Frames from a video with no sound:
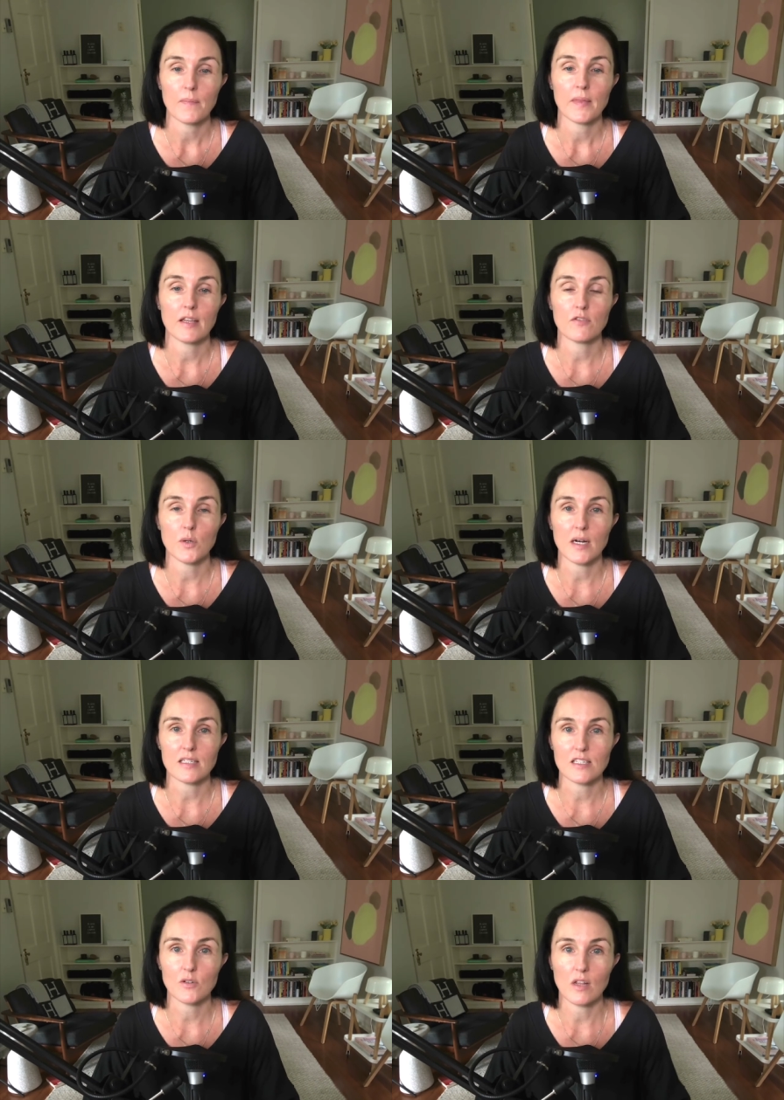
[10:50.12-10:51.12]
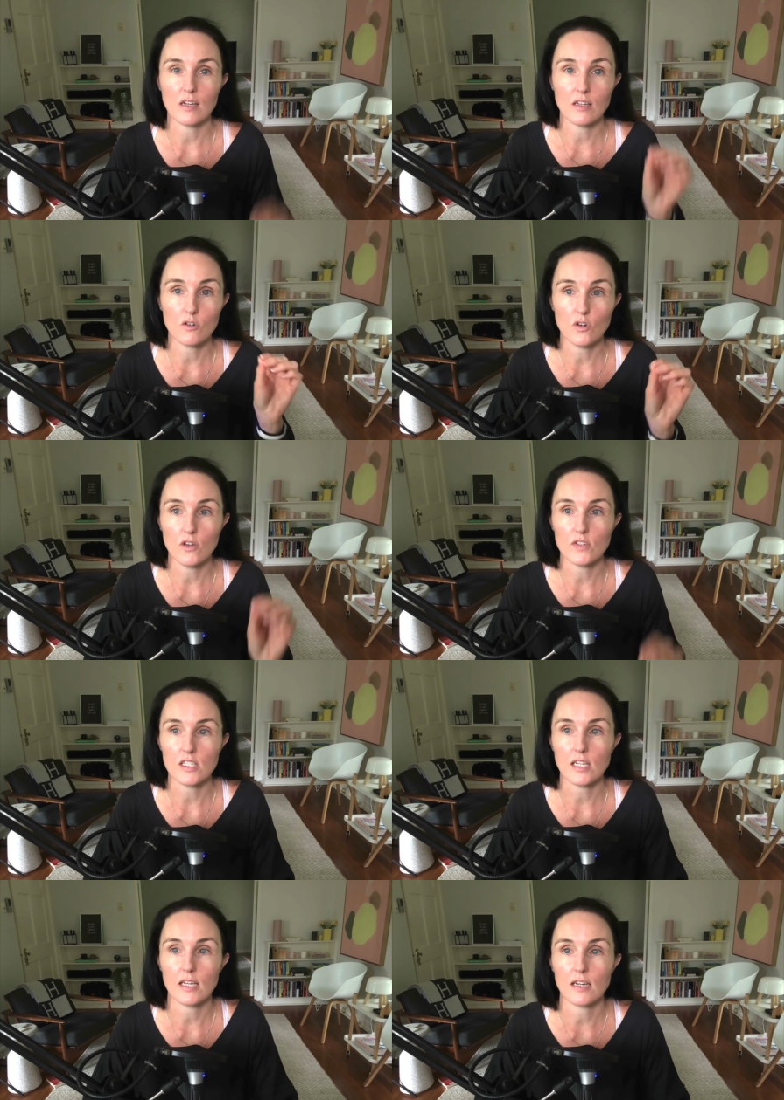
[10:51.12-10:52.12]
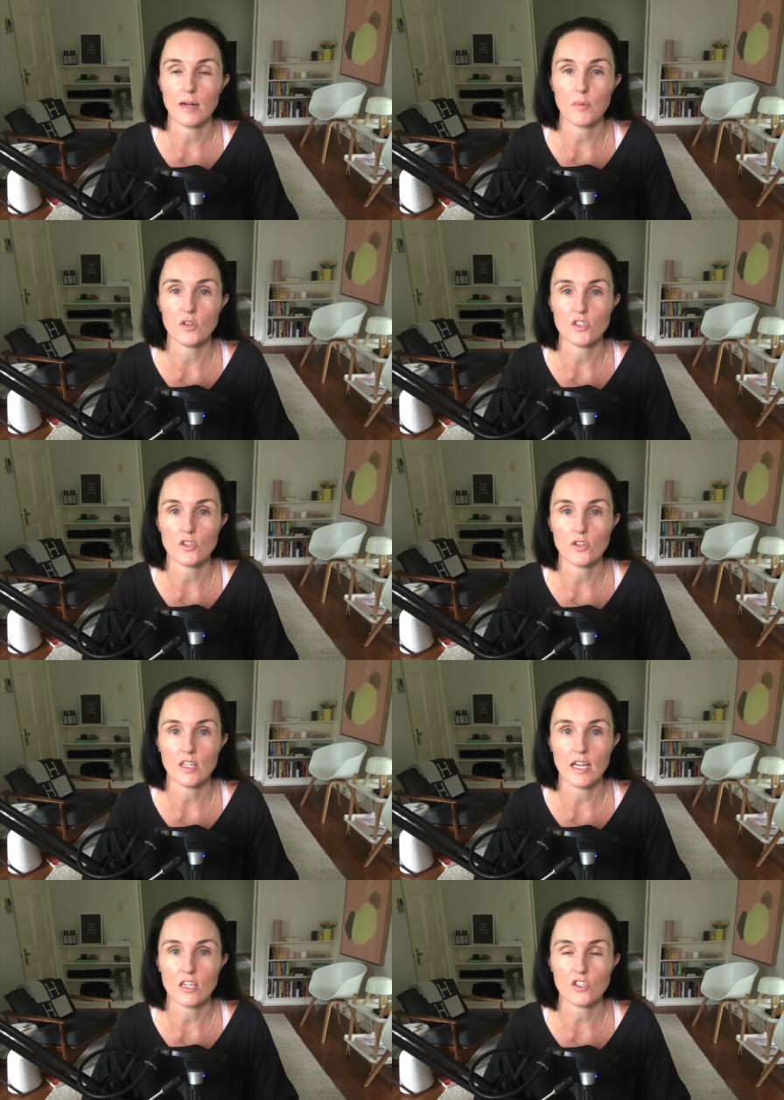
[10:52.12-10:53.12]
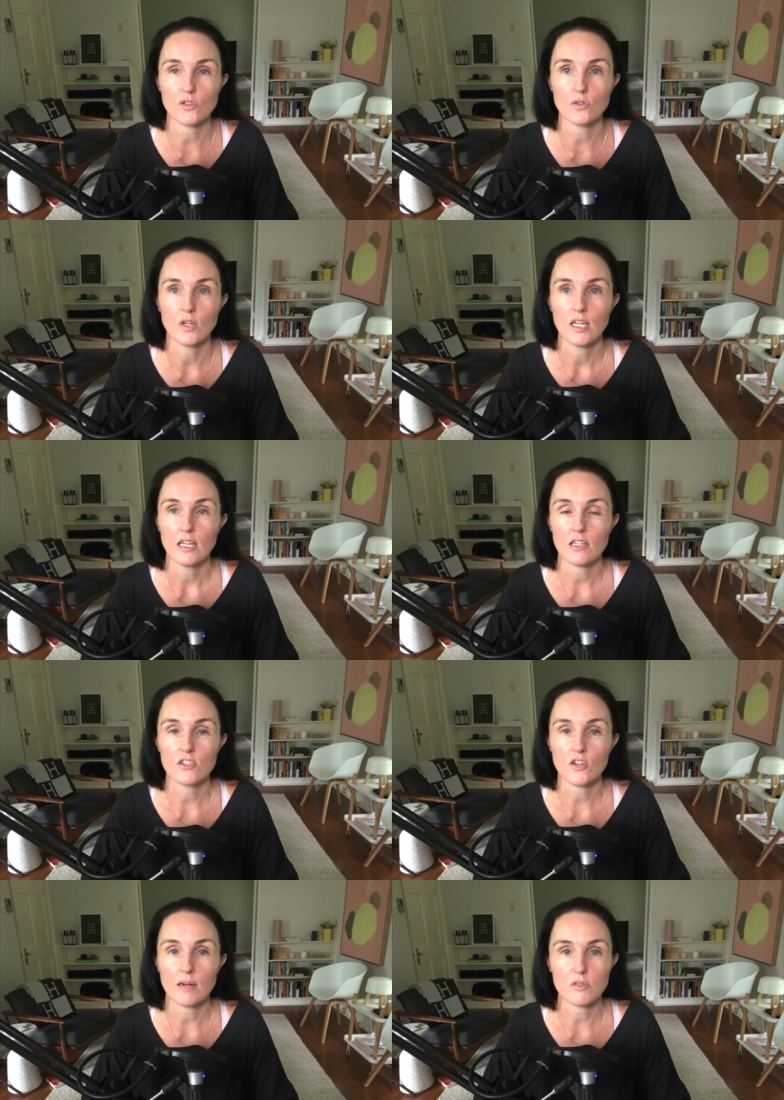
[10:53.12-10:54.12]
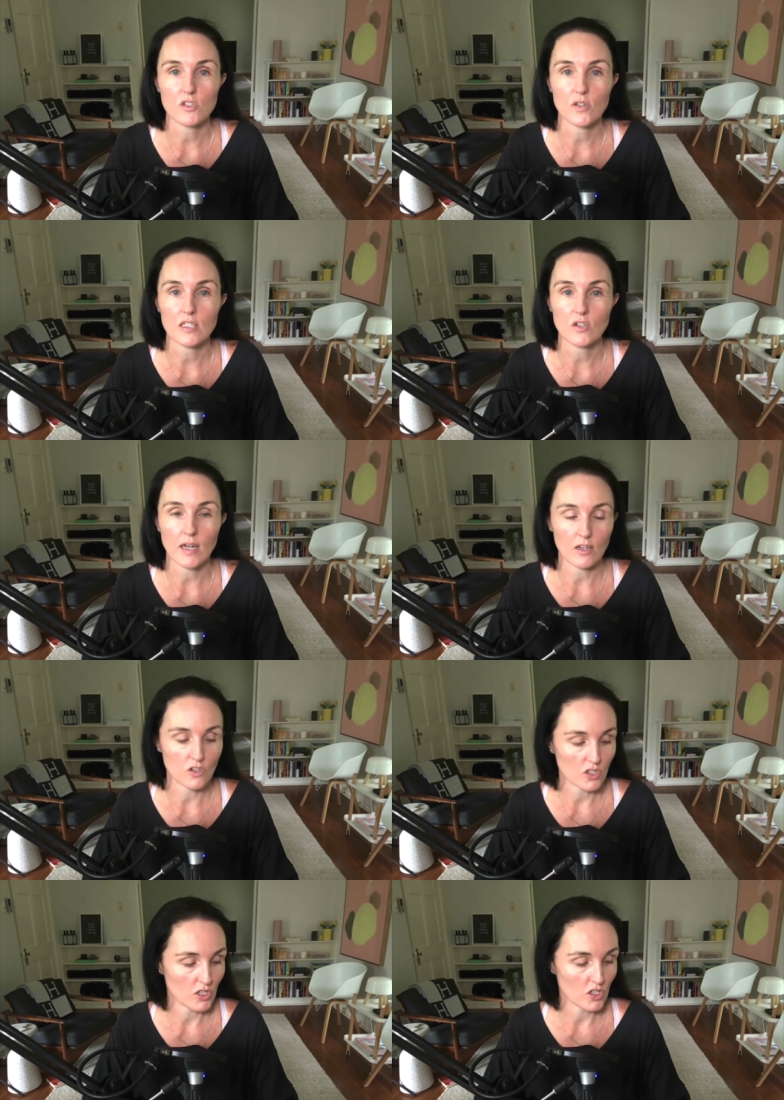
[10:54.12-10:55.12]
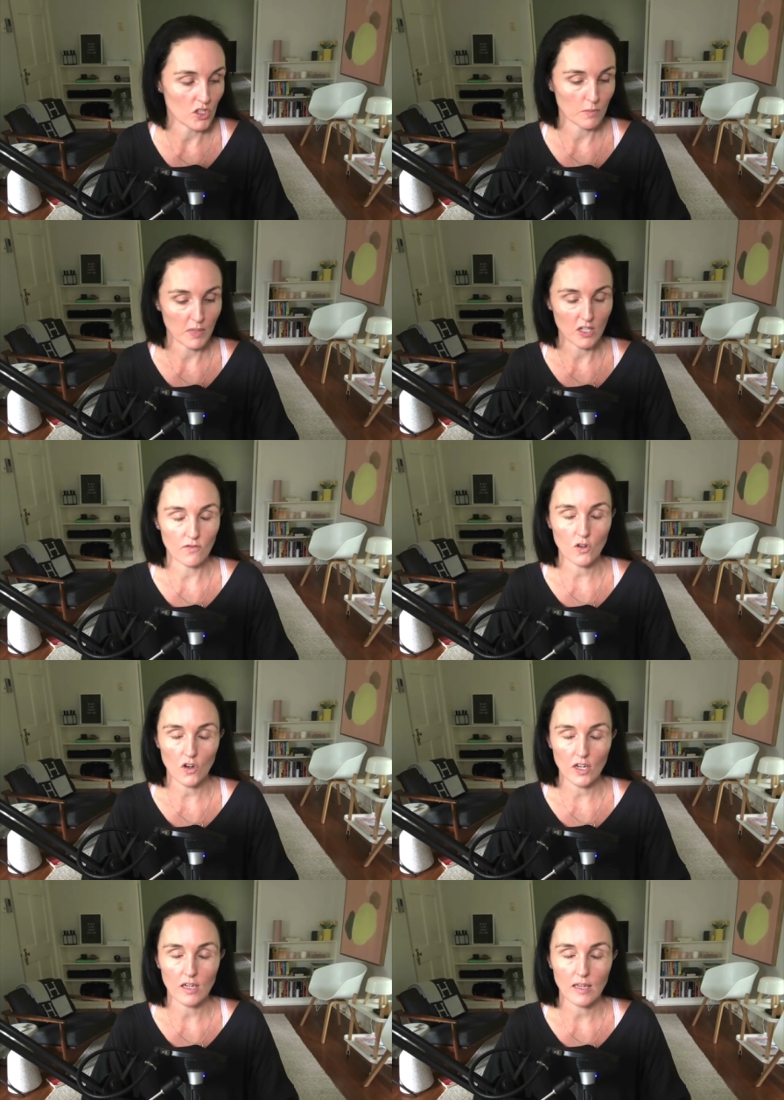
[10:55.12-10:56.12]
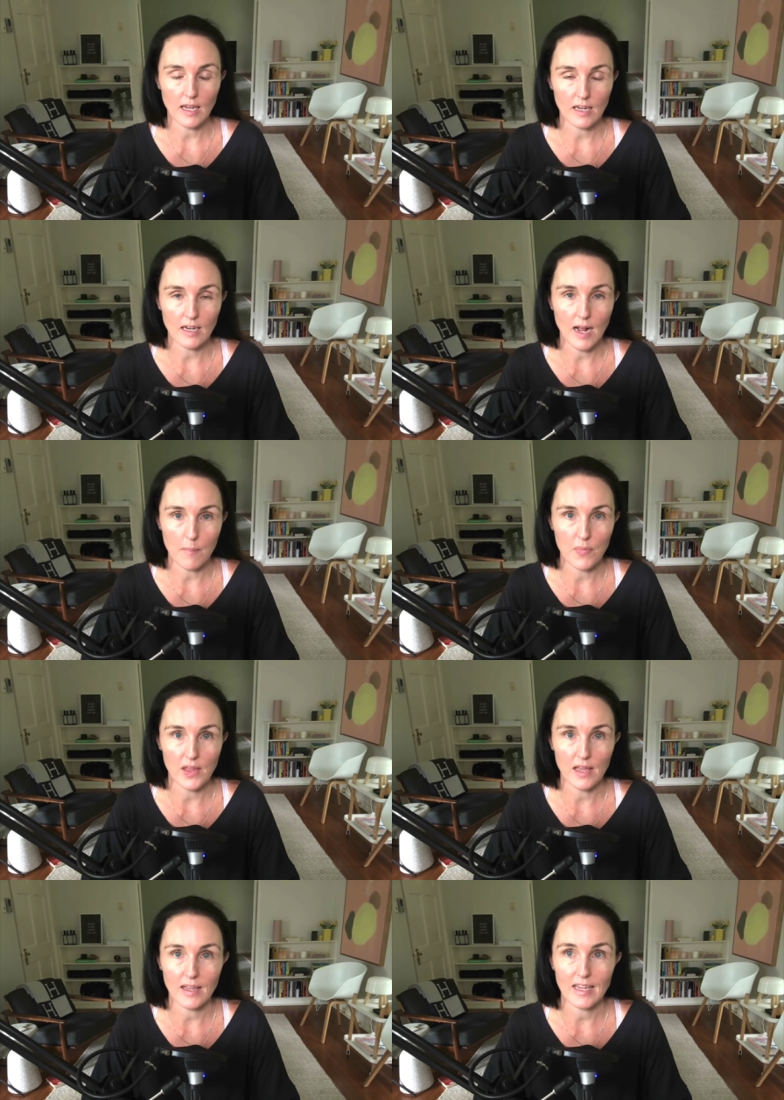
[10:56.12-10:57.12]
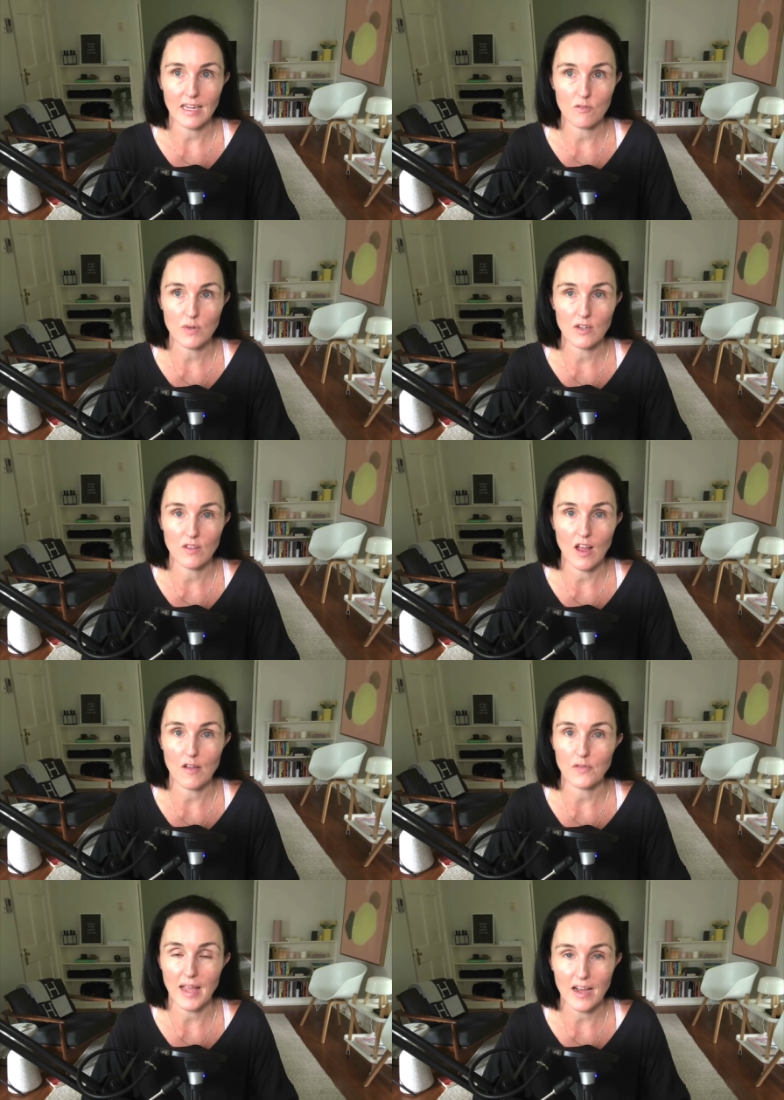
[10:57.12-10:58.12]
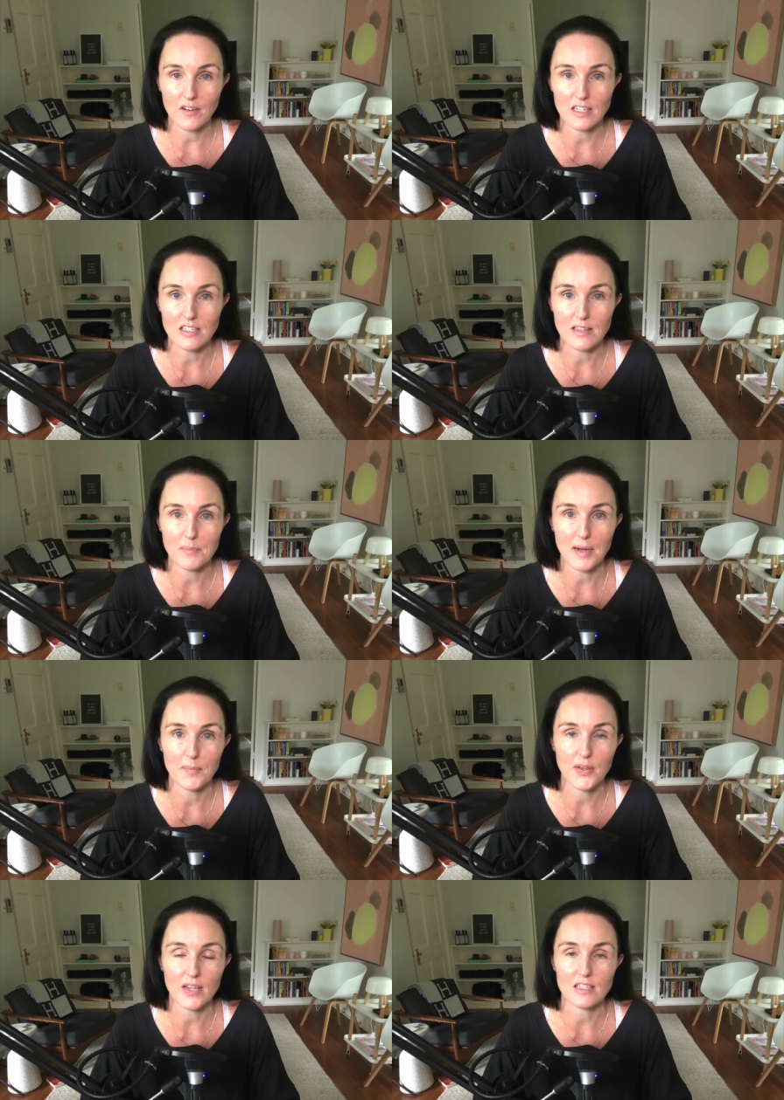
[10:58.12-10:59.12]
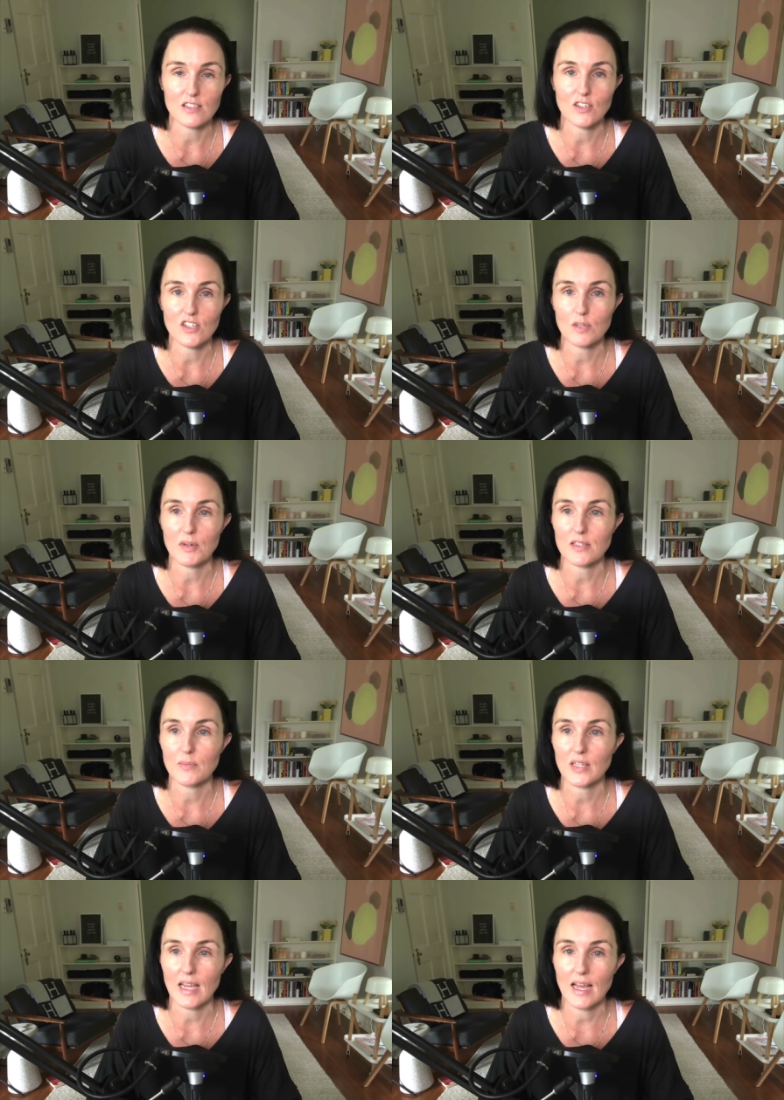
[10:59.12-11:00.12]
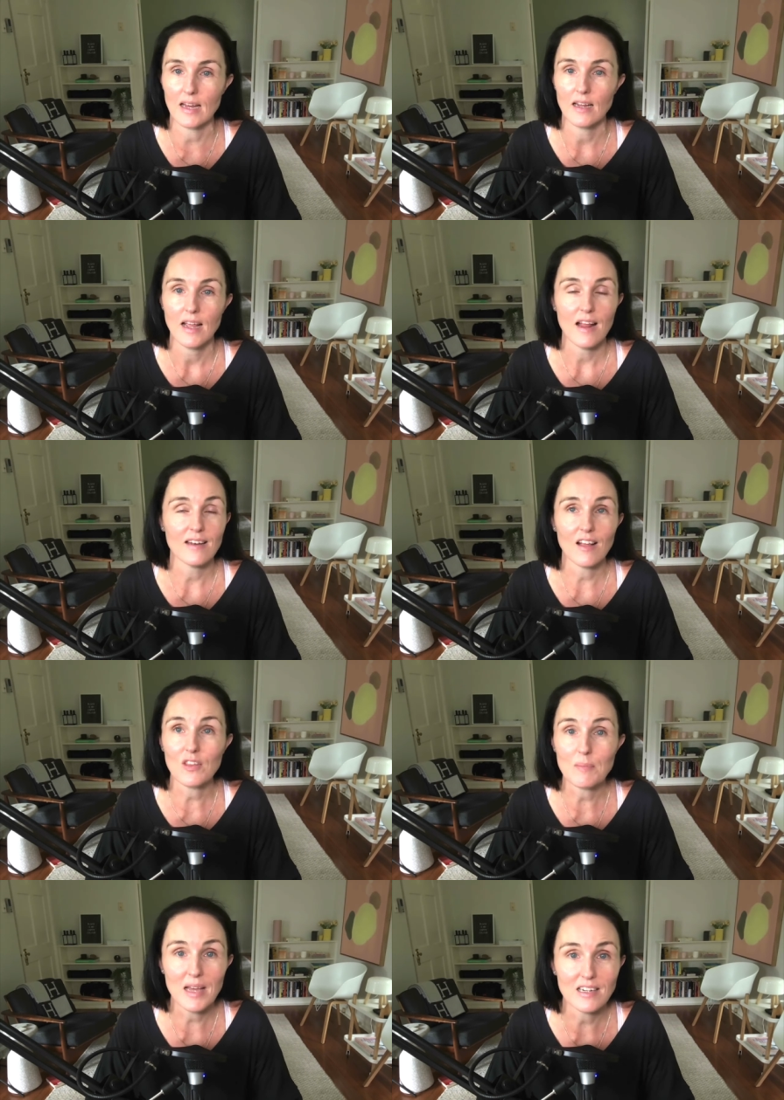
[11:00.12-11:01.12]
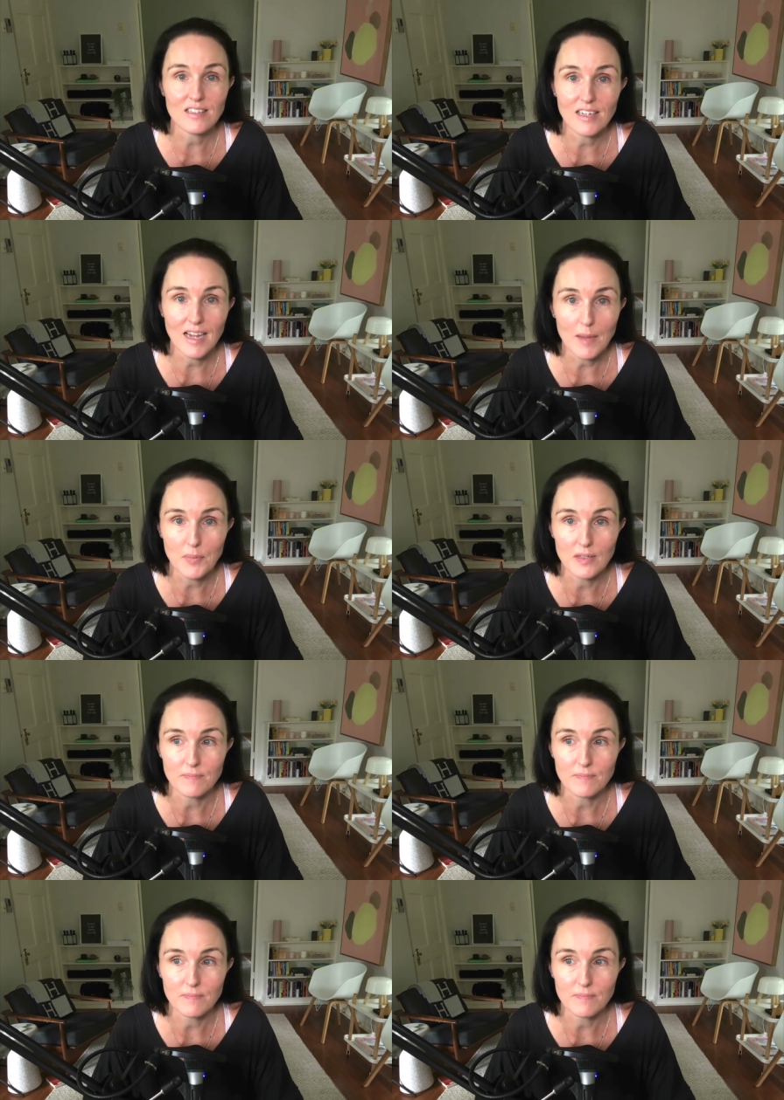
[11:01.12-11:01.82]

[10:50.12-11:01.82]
if you are still a little nervous to get it up onto the actual Instagram stories or out onto YouTube. But you've got to get it up there in real life, out into the public as soon as you possibly can. Nothing bad is going to happen.